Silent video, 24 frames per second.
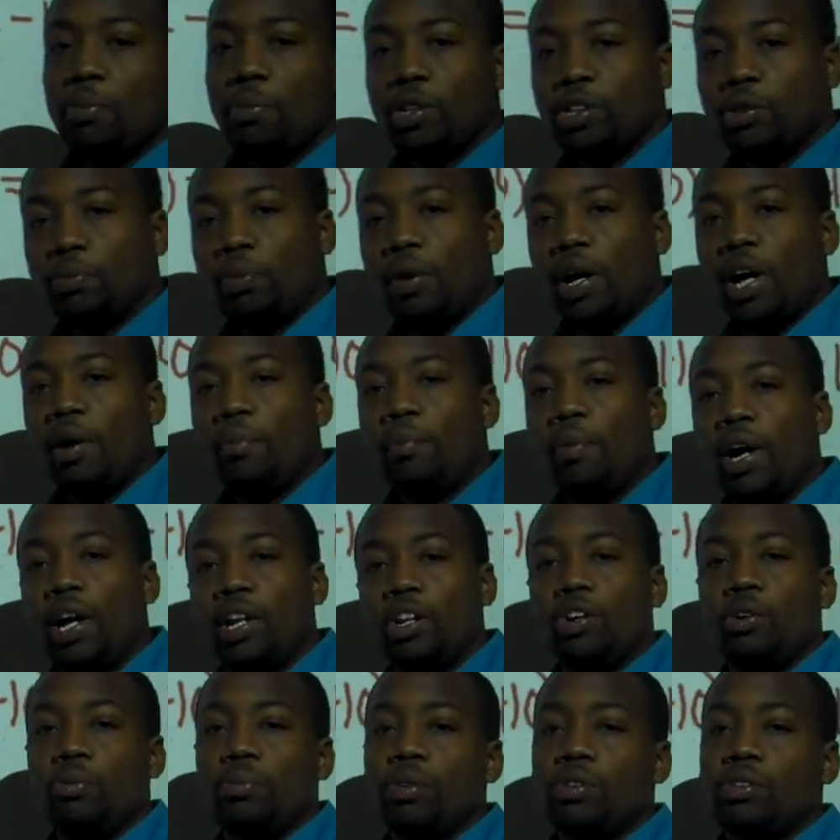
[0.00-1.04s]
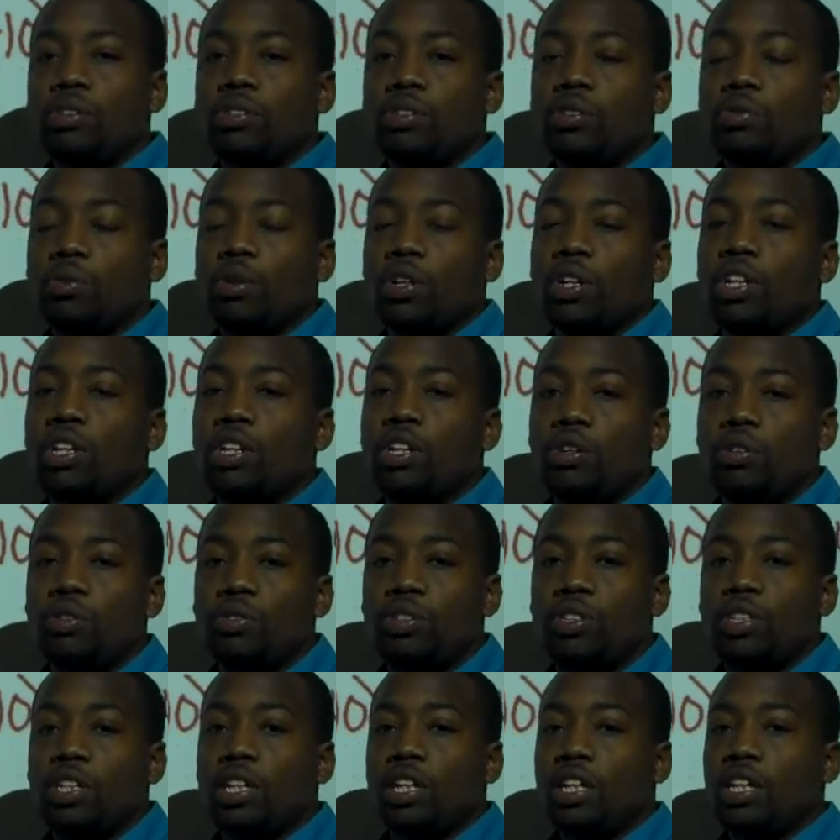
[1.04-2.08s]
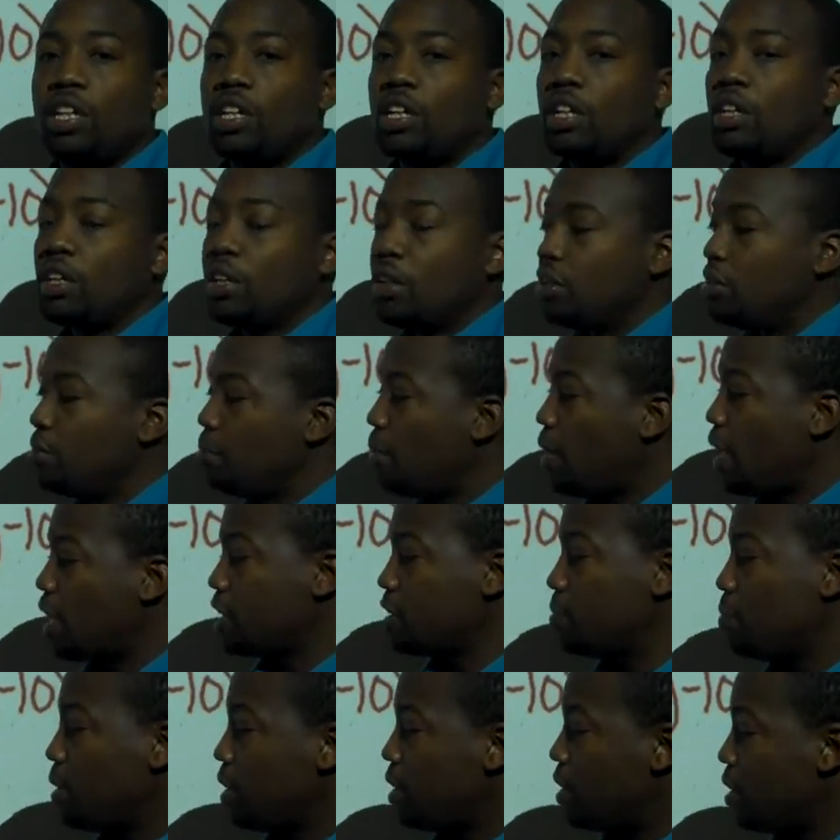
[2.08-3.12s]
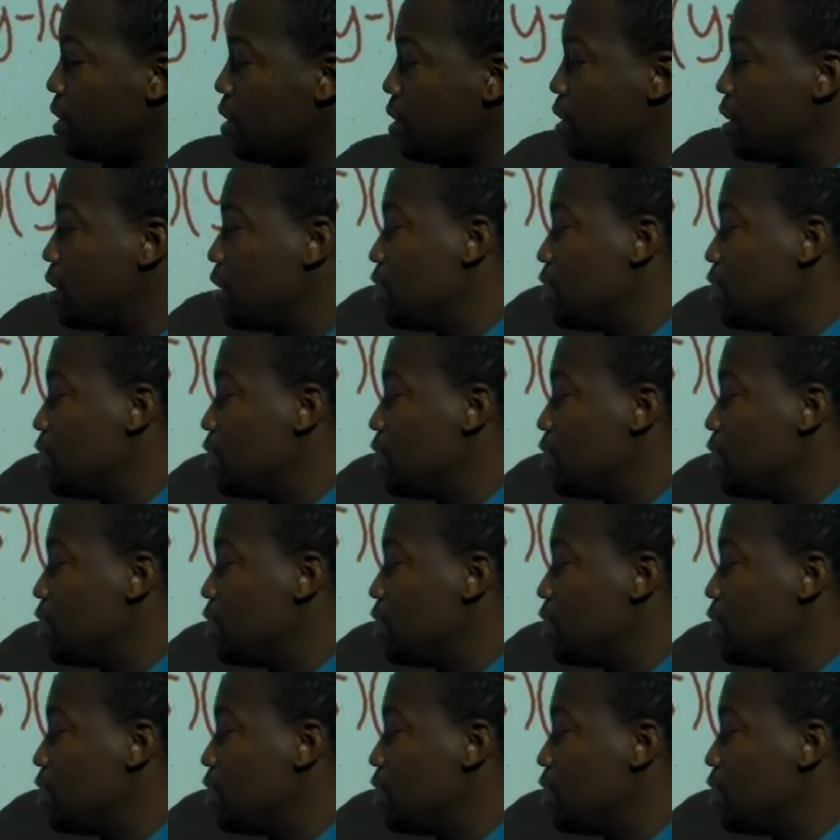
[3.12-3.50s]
we multiply binomials, we're going to use the box method.